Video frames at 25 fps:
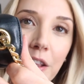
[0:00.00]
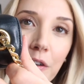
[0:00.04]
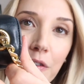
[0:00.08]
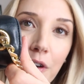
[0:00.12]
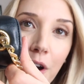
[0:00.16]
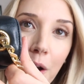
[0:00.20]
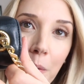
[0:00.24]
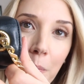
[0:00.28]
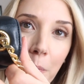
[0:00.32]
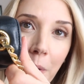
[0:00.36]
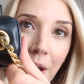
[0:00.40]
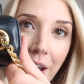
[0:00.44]

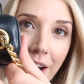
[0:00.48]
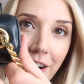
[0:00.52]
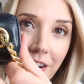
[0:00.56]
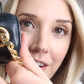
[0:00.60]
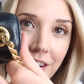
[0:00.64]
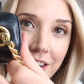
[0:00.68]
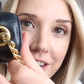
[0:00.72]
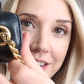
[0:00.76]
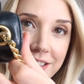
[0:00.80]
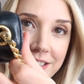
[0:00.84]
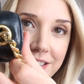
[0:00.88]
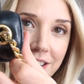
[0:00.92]
Laurent
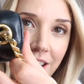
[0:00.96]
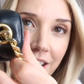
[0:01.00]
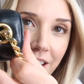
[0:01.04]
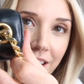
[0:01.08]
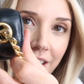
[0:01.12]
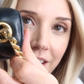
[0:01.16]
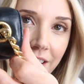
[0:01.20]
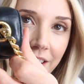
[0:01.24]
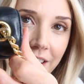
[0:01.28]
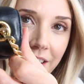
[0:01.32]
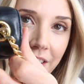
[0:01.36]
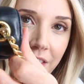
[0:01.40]
Paris
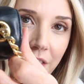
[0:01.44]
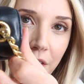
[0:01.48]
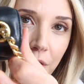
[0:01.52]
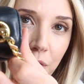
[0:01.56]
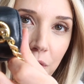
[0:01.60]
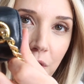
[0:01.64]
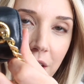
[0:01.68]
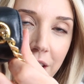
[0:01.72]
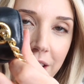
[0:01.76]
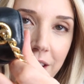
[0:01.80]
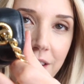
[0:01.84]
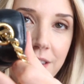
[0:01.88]
on the
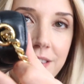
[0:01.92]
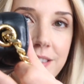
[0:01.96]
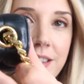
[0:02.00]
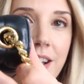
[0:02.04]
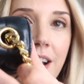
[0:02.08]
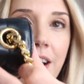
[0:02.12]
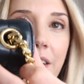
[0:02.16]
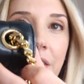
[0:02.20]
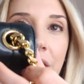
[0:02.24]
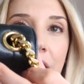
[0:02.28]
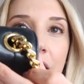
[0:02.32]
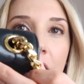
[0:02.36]
rings
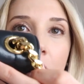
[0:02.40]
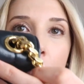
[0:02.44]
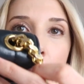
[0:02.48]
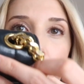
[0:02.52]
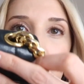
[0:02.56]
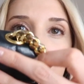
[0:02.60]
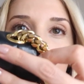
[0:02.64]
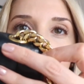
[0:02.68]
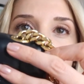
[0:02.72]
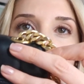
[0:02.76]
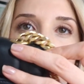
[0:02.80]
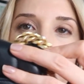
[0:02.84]
on the
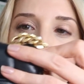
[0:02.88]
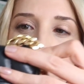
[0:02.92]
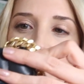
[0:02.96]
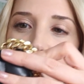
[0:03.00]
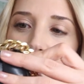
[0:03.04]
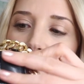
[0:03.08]
upper front.